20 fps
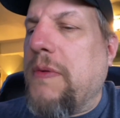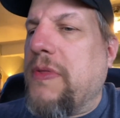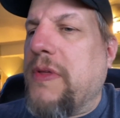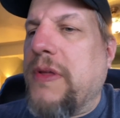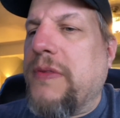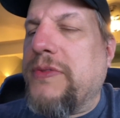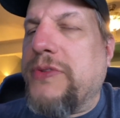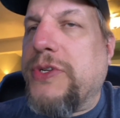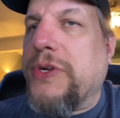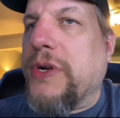
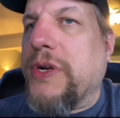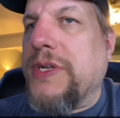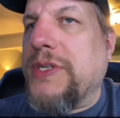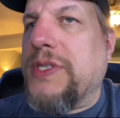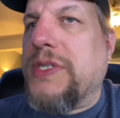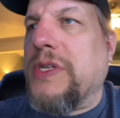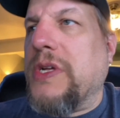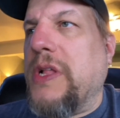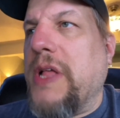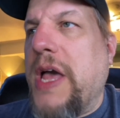The jury's
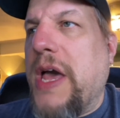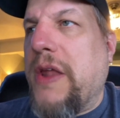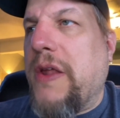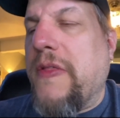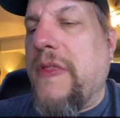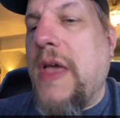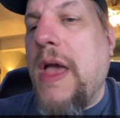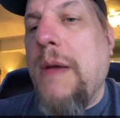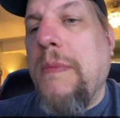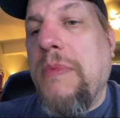still out
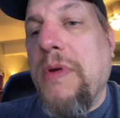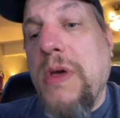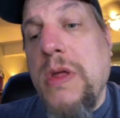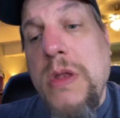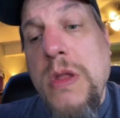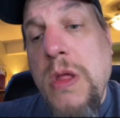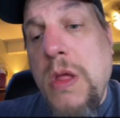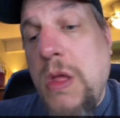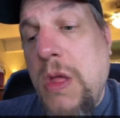on that, but